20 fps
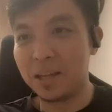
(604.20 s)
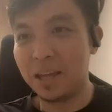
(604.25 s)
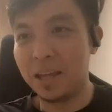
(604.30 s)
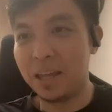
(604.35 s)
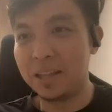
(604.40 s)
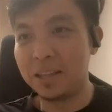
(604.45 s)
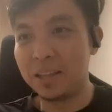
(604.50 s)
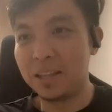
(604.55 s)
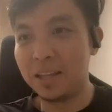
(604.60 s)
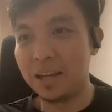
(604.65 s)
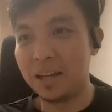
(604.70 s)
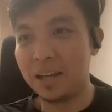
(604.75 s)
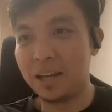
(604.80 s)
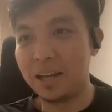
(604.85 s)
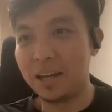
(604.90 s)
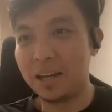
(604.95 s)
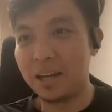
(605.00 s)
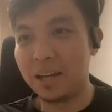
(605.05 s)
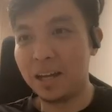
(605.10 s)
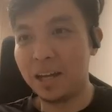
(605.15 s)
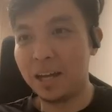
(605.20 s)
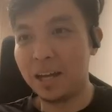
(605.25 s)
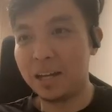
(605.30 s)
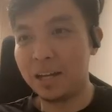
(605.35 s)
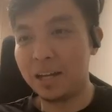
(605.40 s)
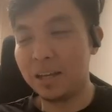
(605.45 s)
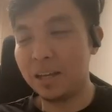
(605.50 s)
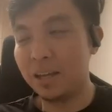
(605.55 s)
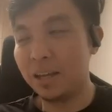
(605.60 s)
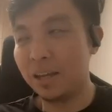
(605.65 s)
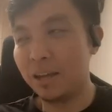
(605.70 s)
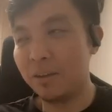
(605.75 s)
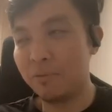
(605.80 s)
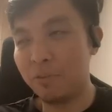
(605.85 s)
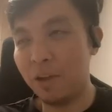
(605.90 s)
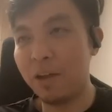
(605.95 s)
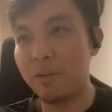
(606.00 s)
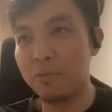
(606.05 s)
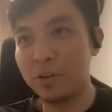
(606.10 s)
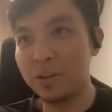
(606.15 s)
And
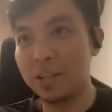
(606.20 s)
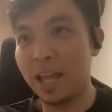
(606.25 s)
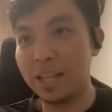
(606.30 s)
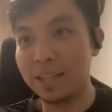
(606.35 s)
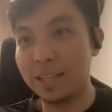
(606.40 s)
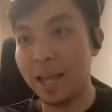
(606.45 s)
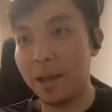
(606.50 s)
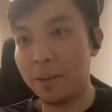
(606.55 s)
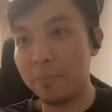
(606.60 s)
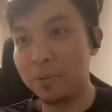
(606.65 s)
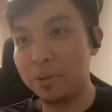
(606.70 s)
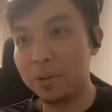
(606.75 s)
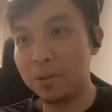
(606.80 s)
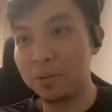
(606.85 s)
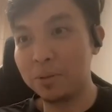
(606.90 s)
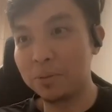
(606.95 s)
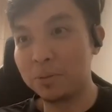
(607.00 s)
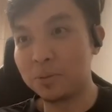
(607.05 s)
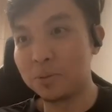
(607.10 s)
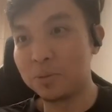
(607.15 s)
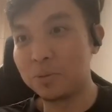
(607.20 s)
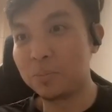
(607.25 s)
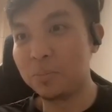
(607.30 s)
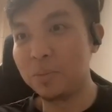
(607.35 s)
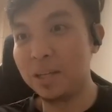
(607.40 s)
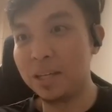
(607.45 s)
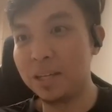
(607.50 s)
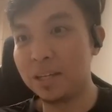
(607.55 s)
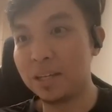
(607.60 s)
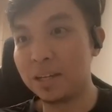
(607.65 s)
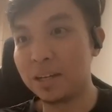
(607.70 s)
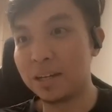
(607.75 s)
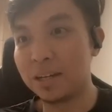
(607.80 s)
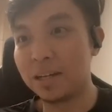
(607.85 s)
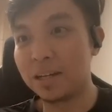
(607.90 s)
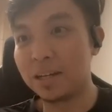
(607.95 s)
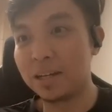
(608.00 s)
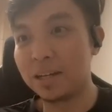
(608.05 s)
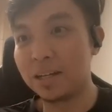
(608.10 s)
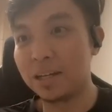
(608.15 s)
if ever that happened to me,
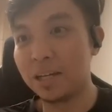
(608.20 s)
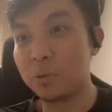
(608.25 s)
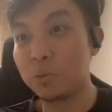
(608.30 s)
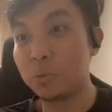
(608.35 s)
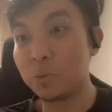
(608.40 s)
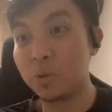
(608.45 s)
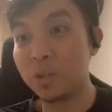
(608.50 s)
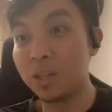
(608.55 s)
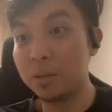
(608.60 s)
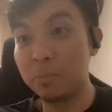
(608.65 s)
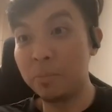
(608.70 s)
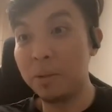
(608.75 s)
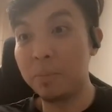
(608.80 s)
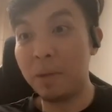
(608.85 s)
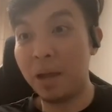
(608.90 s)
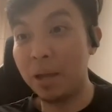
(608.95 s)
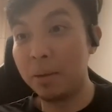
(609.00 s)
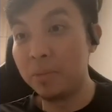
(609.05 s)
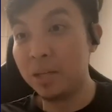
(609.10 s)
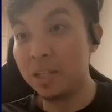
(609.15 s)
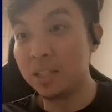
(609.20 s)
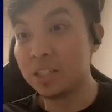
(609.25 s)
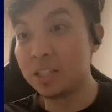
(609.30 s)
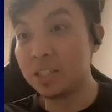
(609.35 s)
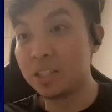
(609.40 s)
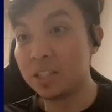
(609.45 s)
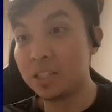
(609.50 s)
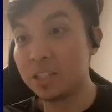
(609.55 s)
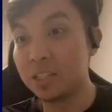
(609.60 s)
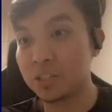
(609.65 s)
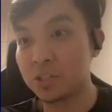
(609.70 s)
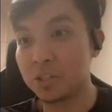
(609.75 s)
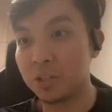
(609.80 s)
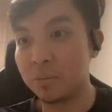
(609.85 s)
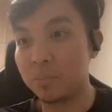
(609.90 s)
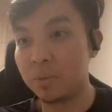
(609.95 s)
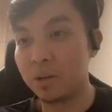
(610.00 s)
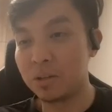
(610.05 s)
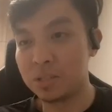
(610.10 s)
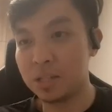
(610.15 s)
it wouldn't be my immediate
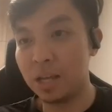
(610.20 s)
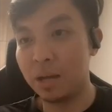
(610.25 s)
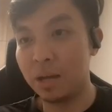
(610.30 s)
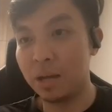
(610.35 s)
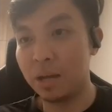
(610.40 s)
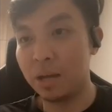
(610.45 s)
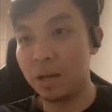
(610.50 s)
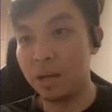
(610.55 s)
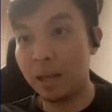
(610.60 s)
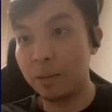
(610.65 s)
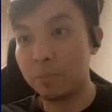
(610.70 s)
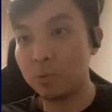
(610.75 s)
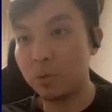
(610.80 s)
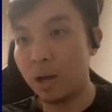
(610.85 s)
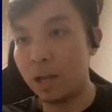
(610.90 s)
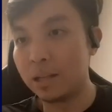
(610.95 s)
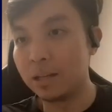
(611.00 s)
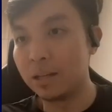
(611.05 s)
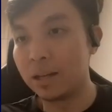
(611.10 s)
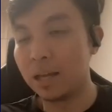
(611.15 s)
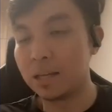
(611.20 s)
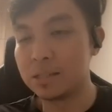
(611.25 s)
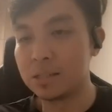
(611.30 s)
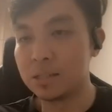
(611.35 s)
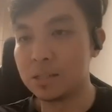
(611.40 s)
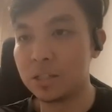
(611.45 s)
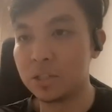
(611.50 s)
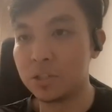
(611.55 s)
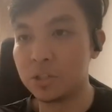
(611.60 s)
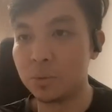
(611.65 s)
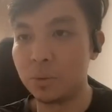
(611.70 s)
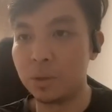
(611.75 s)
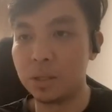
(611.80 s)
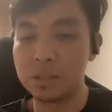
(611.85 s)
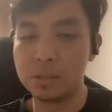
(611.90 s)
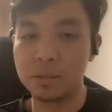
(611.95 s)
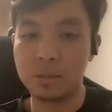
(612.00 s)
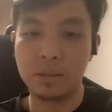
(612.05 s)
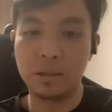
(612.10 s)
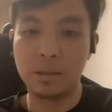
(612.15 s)
action because I would need time to analyze the
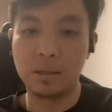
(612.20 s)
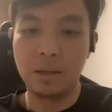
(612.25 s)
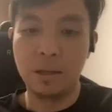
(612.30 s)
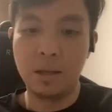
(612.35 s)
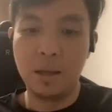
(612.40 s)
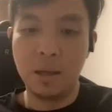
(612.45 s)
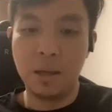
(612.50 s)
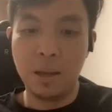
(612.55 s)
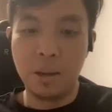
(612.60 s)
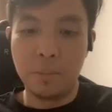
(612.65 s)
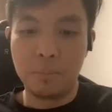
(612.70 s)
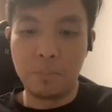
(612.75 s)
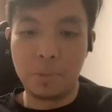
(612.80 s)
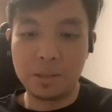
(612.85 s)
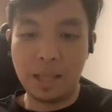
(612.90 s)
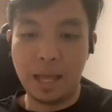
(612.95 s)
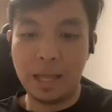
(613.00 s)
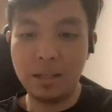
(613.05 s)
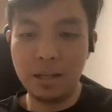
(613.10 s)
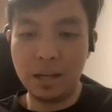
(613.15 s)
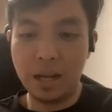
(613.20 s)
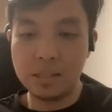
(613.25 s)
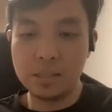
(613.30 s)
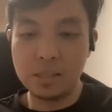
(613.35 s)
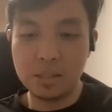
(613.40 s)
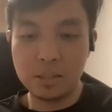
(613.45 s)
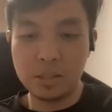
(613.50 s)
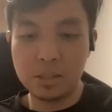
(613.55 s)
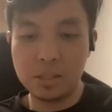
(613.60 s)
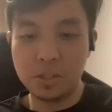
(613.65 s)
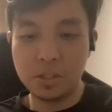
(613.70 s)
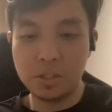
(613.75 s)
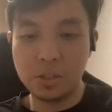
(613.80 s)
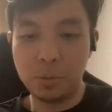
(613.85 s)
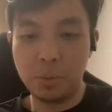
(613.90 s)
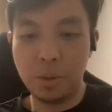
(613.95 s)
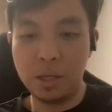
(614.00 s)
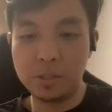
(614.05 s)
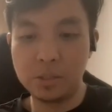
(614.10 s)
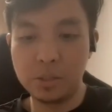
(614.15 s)
situation. But analyzing the
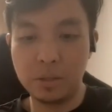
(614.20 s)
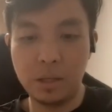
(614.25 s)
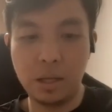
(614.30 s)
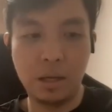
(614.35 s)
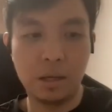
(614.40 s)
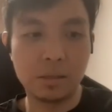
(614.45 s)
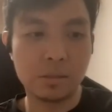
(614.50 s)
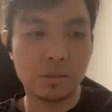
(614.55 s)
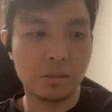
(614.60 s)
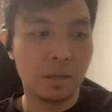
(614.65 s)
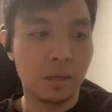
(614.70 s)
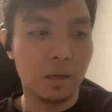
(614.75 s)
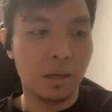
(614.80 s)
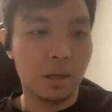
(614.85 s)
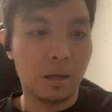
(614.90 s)
situation is,